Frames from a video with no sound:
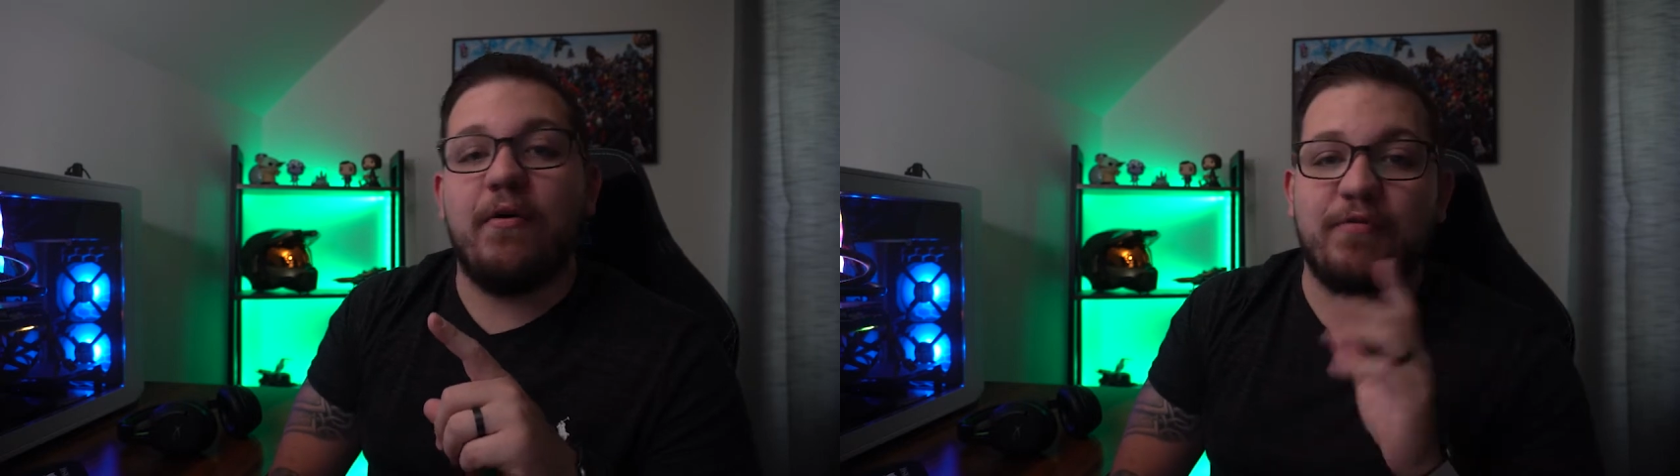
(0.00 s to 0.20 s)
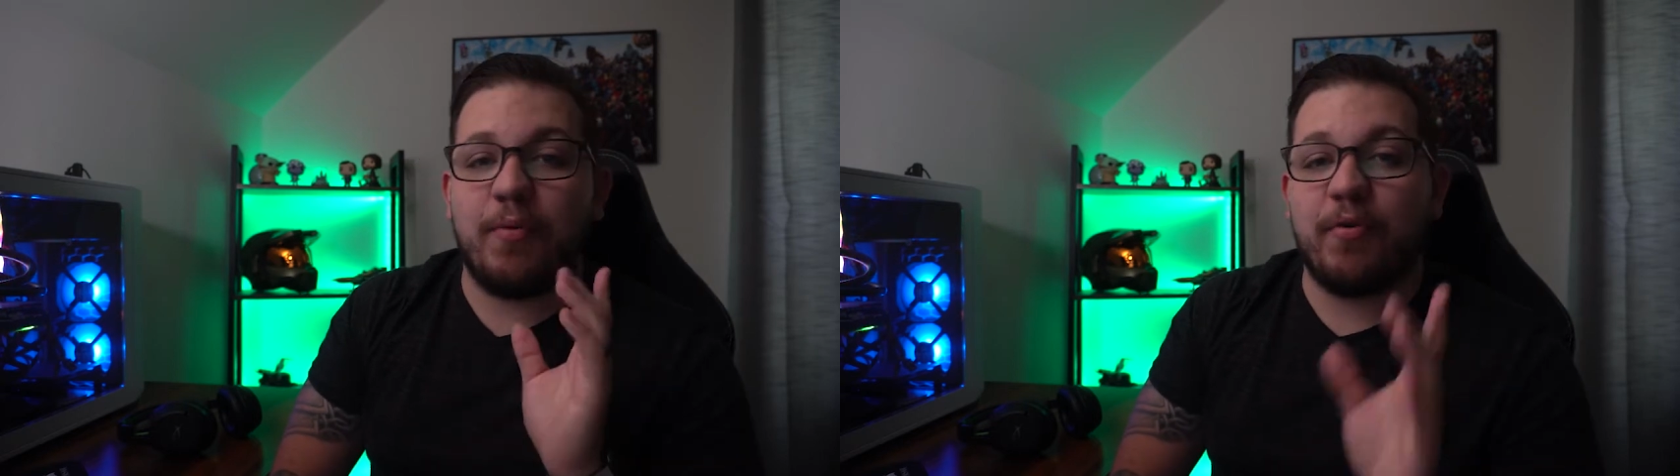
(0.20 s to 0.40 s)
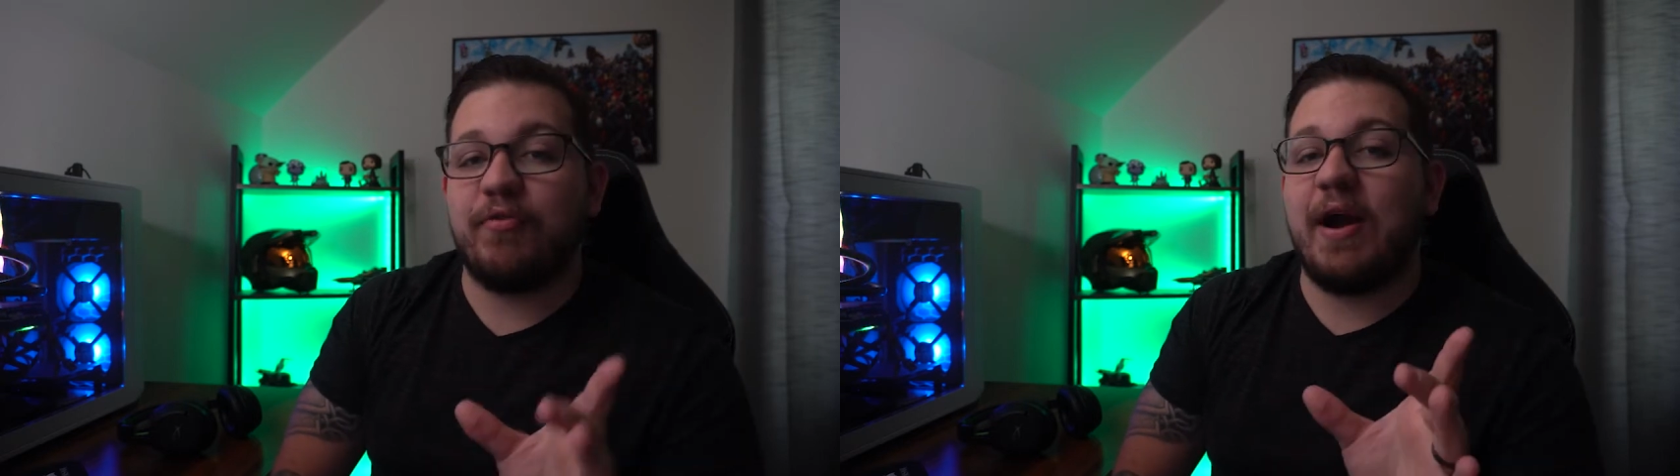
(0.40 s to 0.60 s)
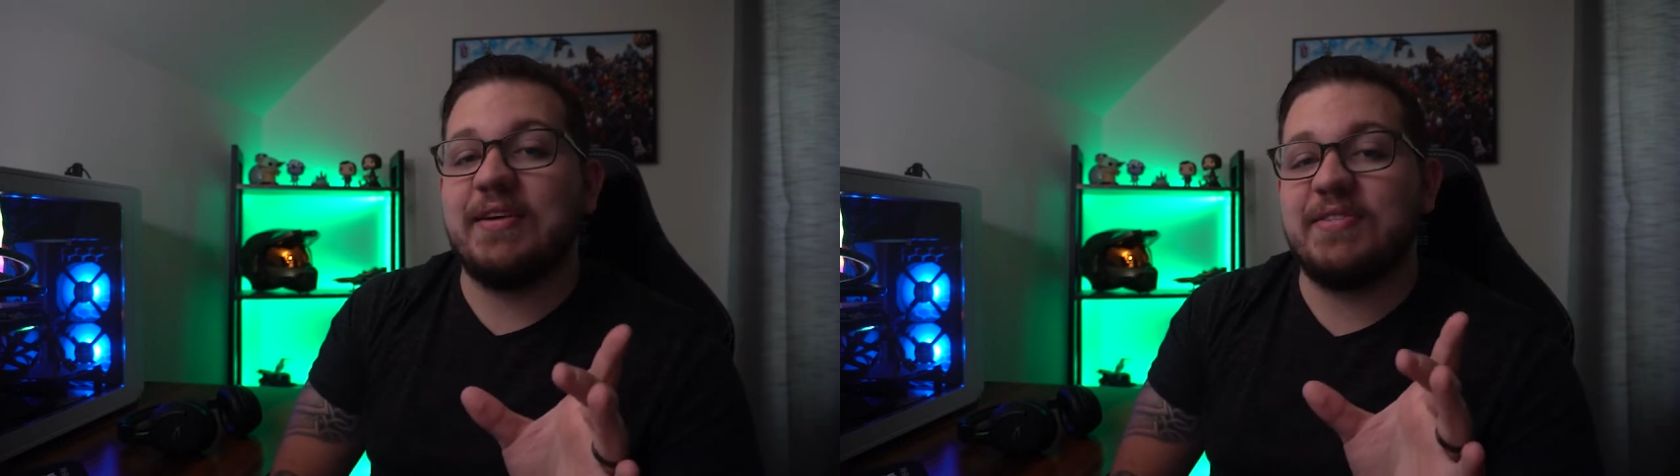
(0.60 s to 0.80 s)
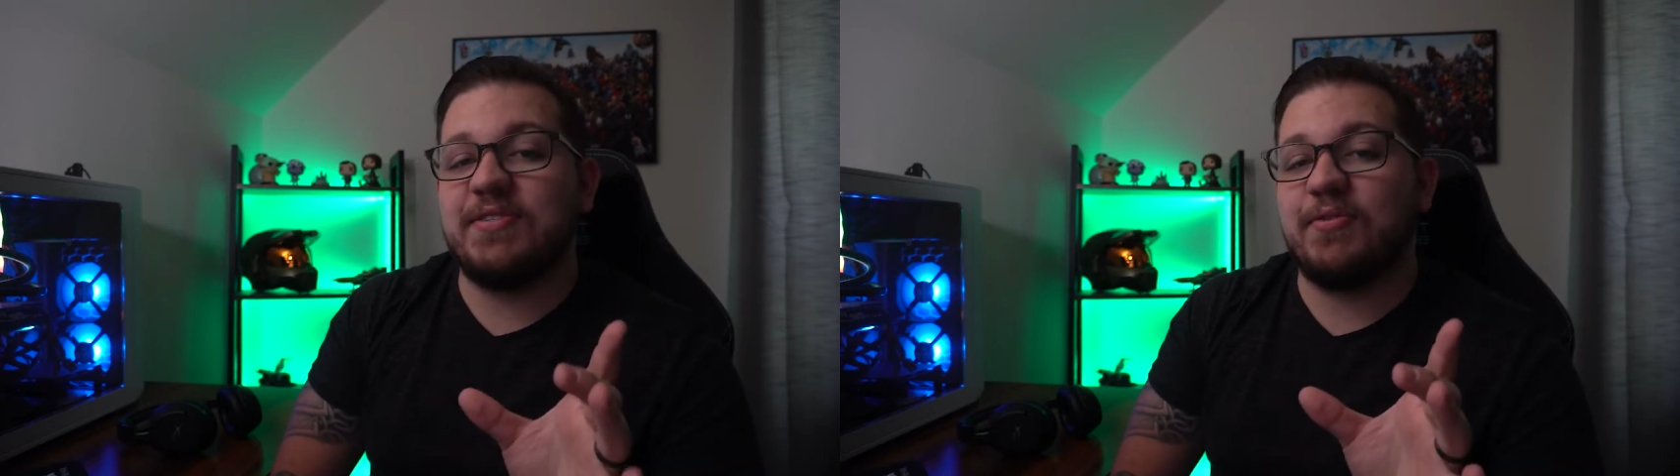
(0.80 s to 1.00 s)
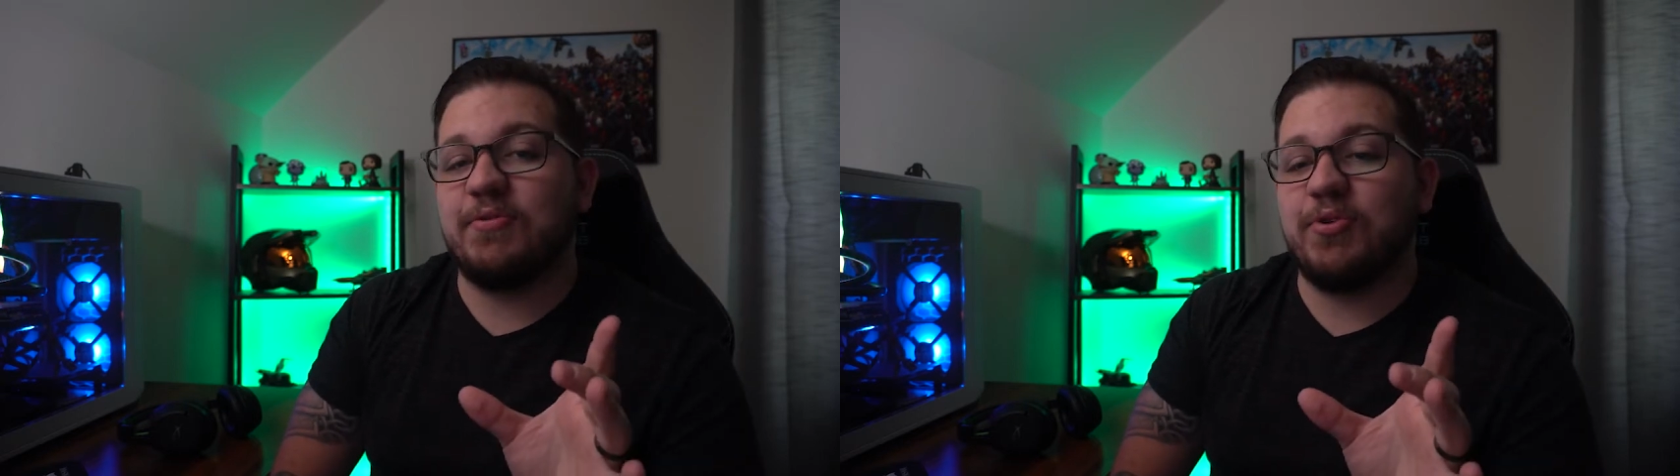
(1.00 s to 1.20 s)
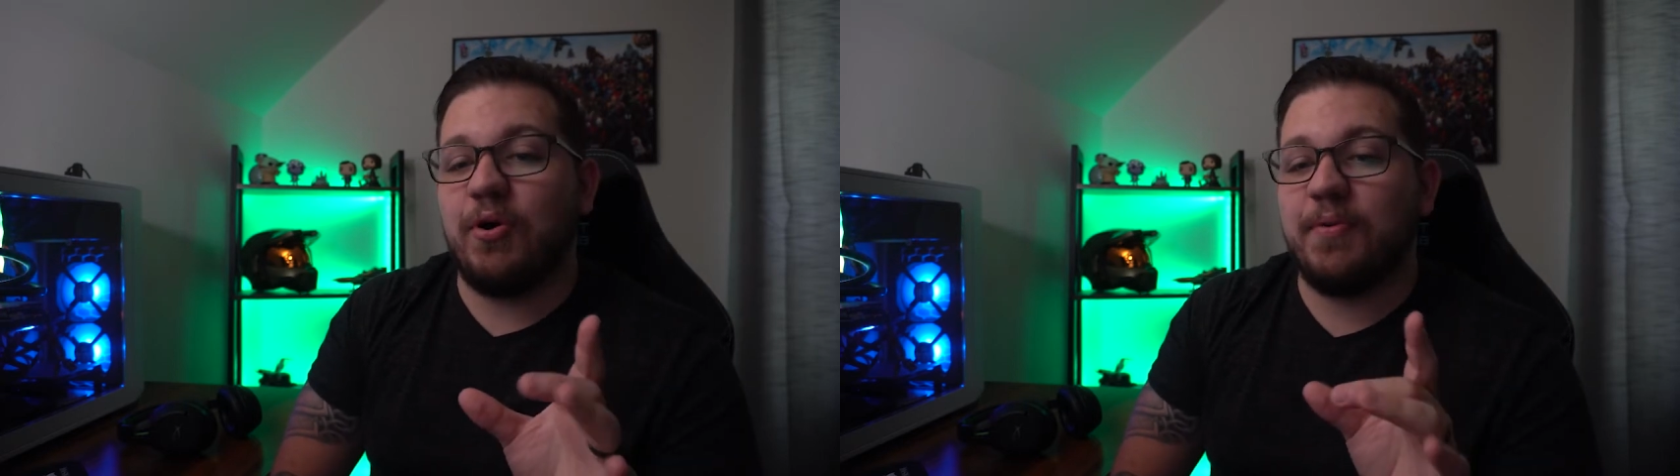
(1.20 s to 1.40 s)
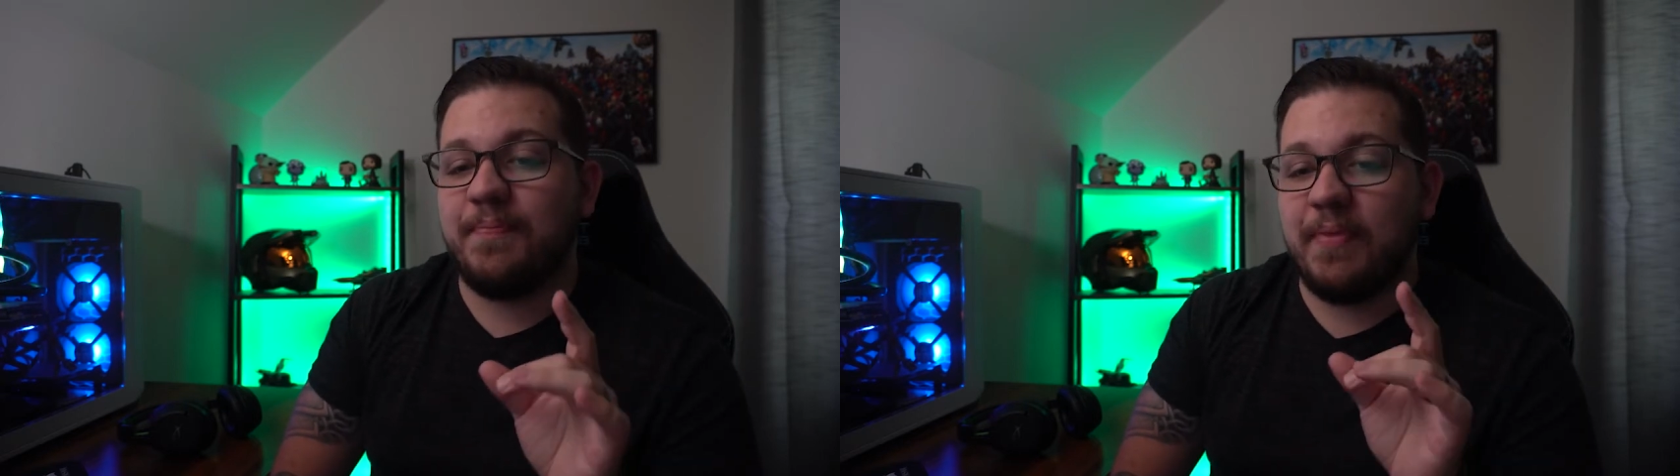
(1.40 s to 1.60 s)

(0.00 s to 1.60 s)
from Horizon Zero Dawn.